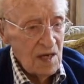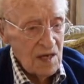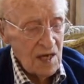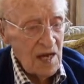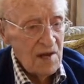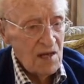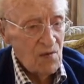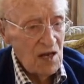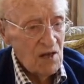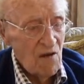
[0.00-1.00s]
as I this
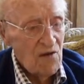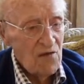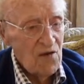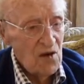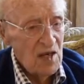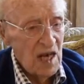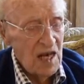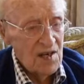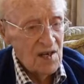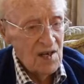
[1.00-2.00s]
went on for a few
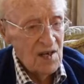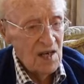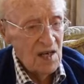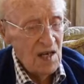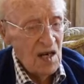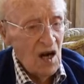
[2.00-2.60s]
days and uh,